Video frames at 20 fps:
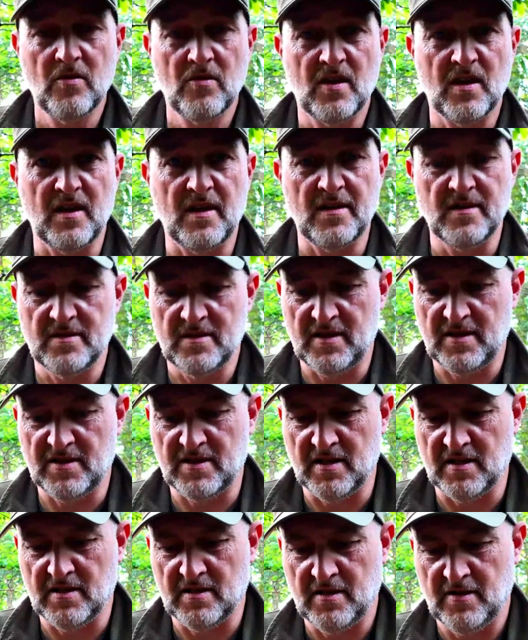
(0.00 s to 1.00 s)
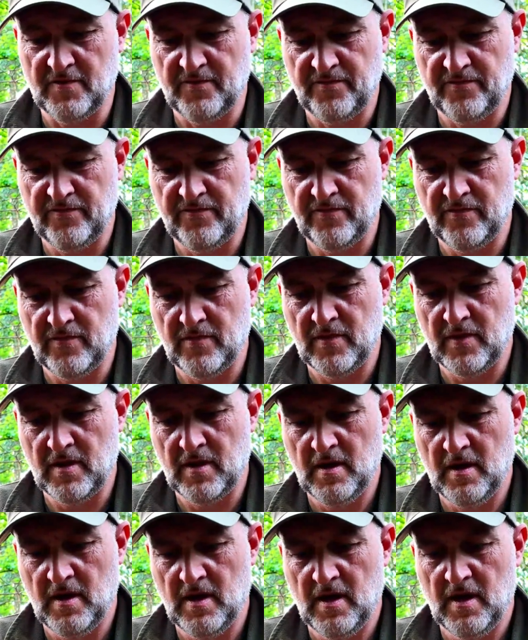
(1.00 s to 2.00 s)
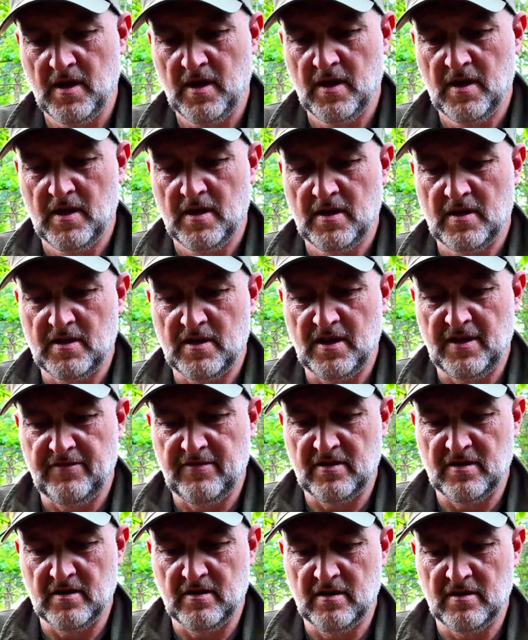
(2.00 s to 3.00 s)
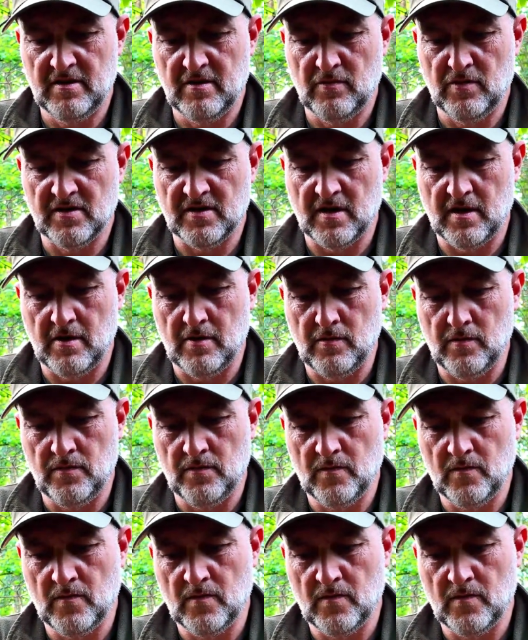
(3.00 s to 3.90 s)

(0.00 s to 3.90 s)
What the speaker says: Okay, taste test. See if it's as good as it was at home.